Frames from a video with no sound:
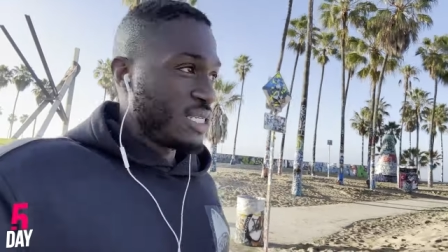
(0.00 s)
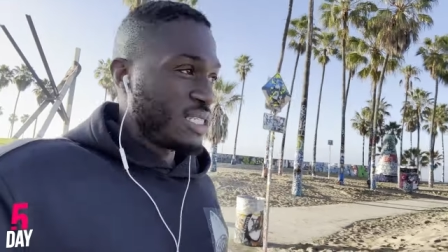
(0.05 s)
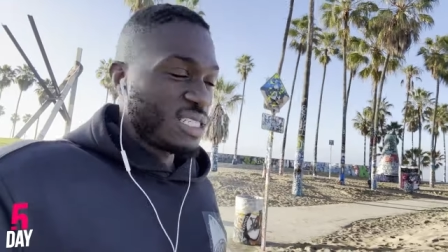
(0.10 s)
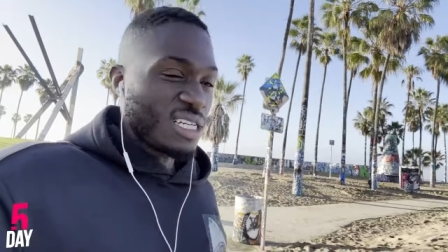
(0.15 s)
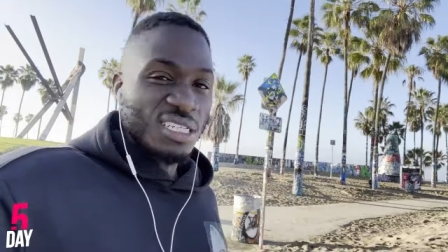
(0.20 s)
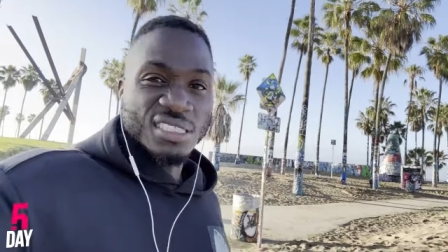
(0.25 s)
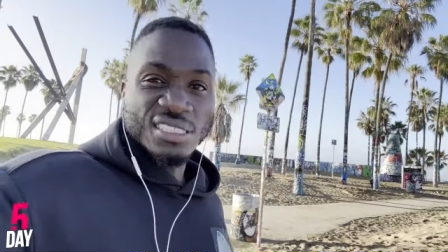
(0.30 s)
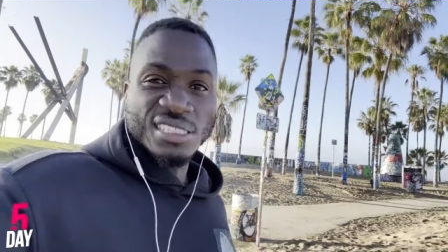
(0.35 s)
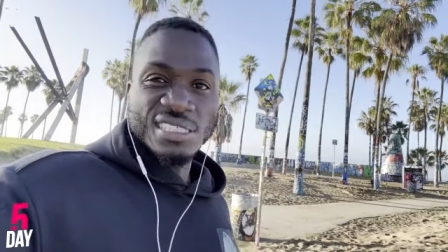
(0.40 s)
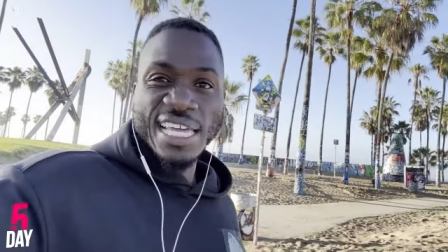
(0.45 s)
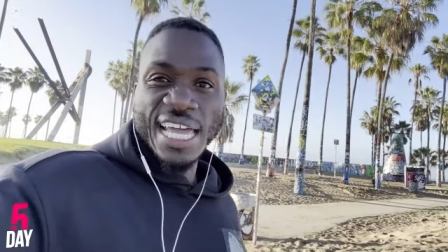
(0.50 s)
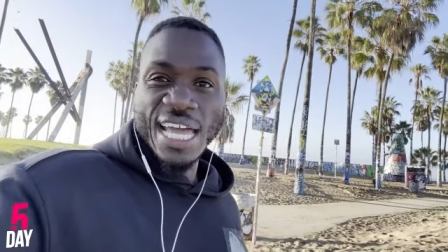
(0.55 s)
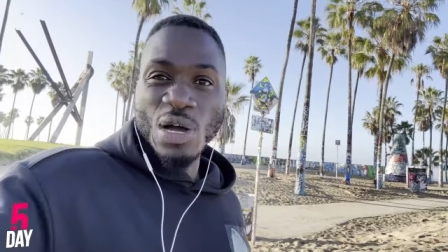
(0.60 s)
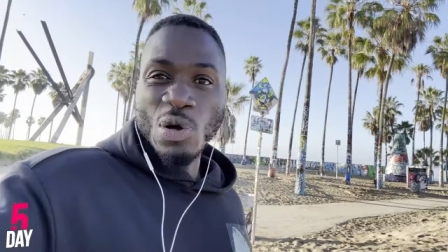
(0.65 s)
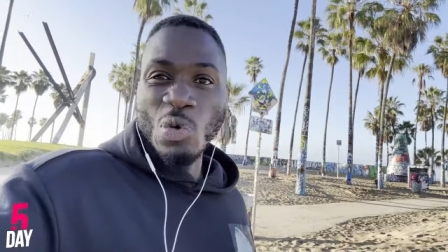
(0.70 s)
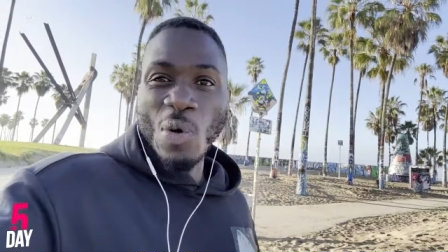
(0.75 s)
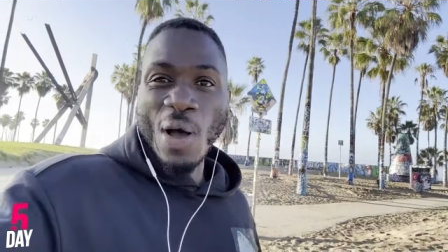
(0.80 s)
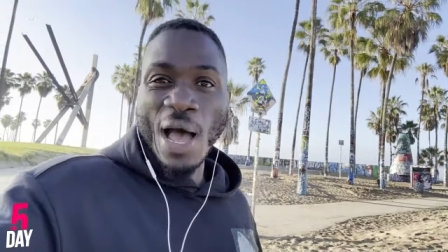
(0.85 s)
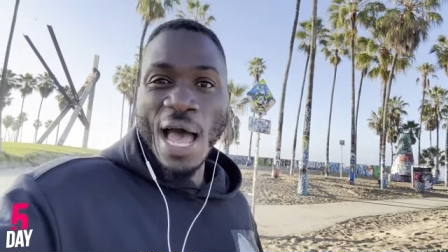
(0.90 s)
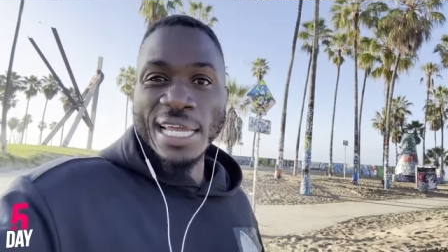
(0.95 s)
to understand
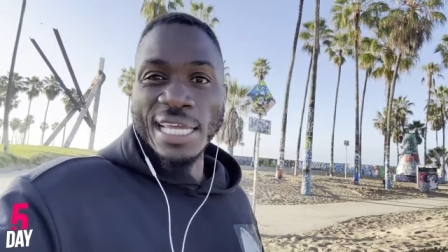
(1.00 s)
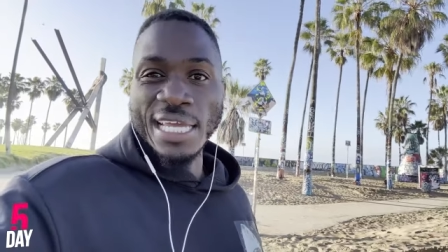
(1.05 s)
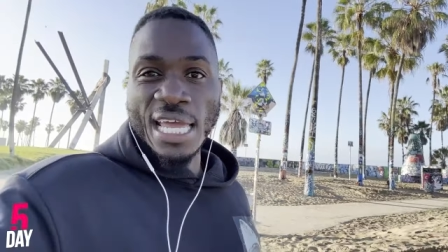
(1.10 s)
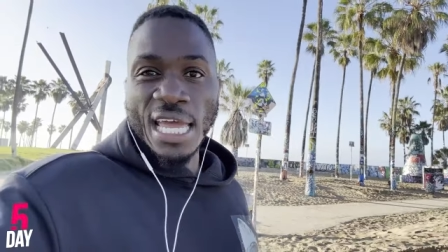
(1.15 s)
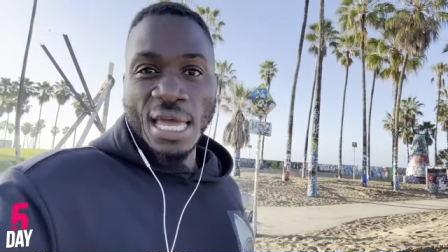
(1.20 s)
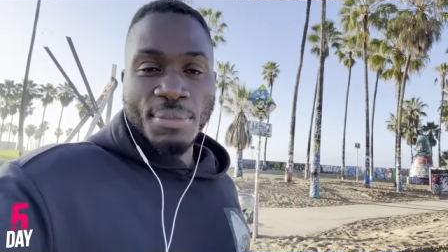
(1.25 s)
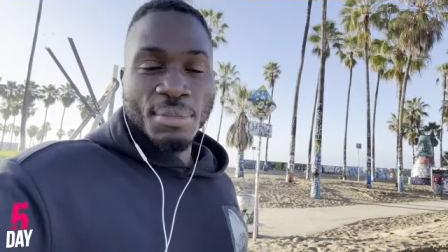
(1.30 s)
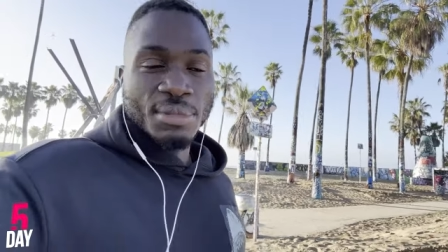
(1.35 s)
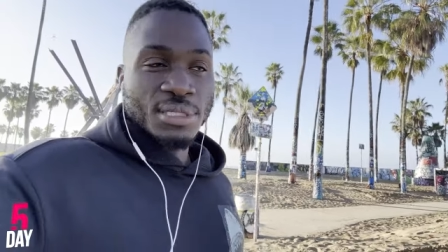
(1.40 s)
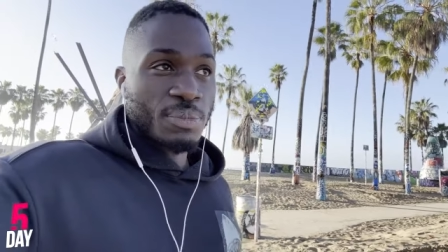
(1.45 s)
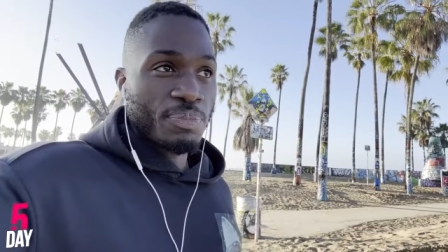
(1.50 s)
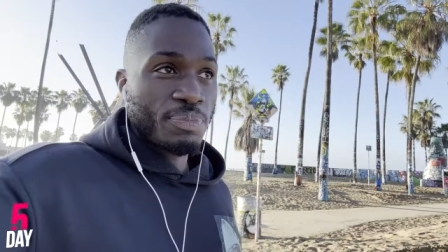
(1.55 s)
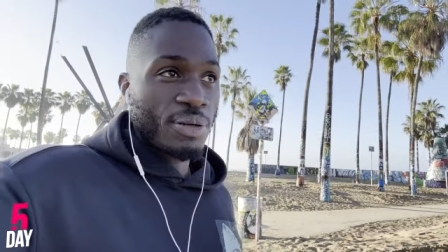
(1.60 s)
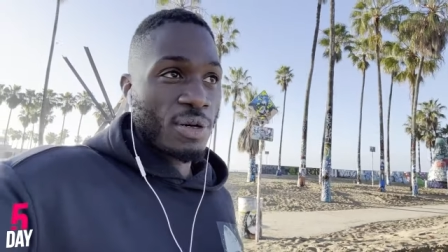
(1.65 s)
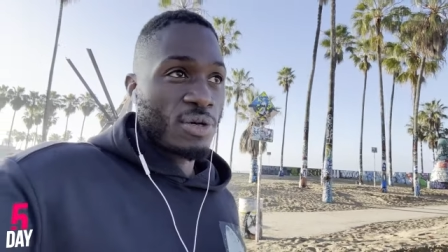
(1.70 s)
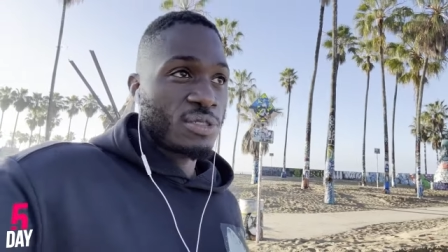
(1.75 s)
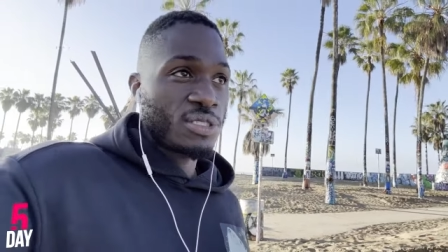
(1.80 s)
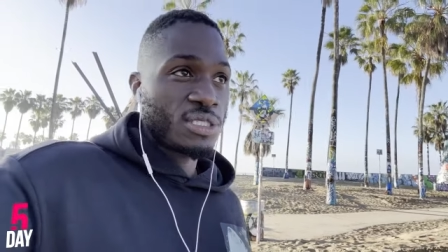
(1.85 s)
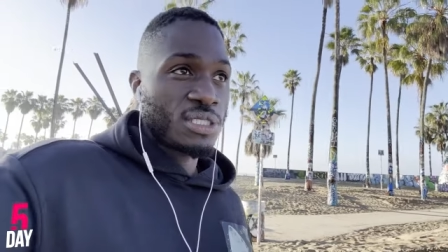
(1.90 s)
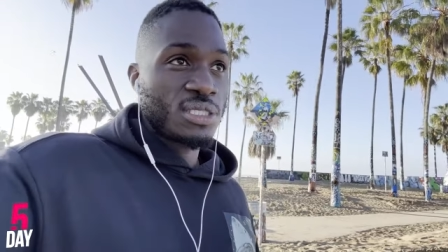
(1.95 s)
who I am as a
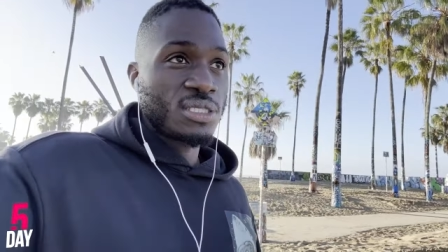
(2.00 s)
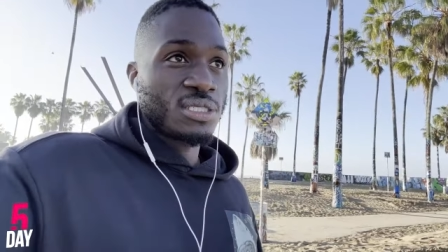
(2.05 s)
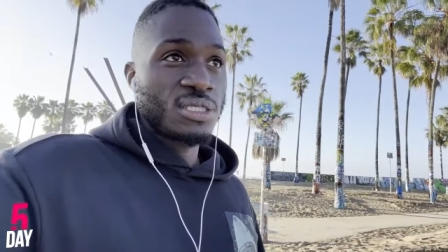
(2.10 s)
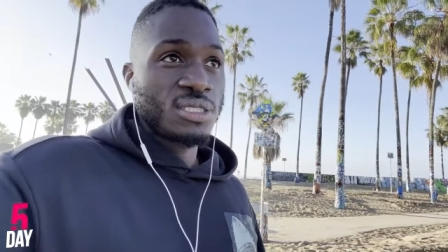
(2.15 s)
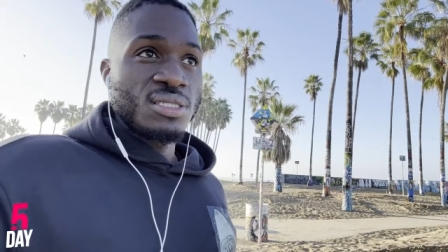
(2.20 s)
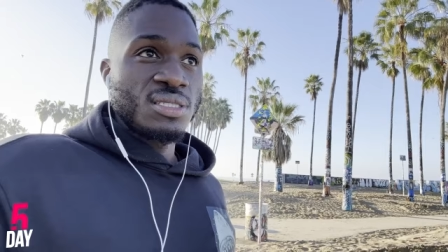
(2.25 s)
person,